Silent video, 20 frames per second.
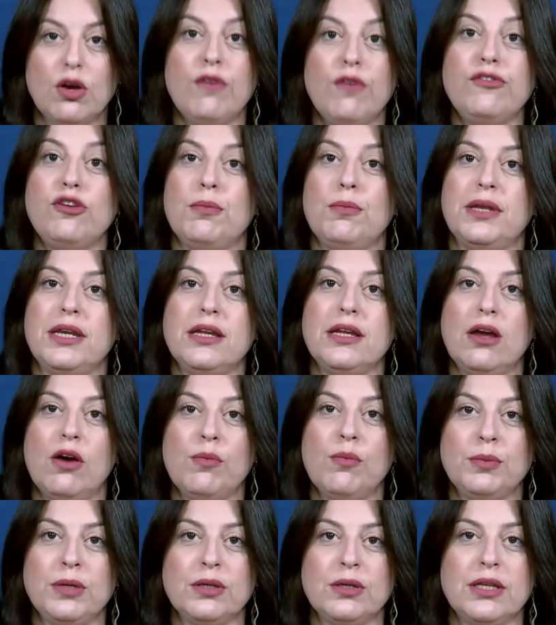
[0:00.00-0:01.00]
of
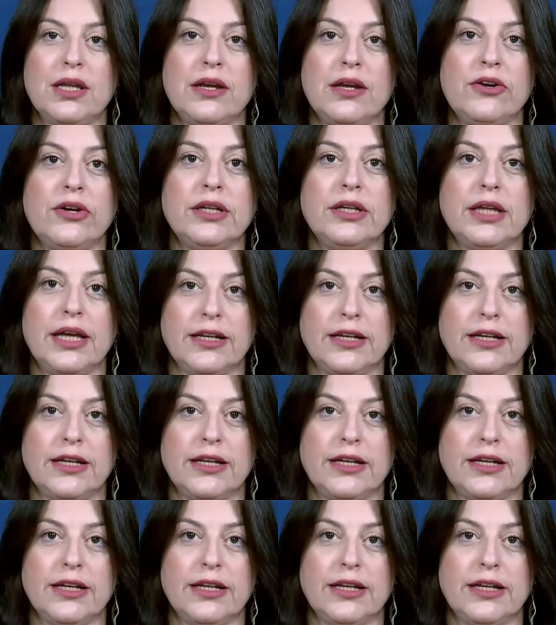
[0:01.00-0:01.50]
humanitarian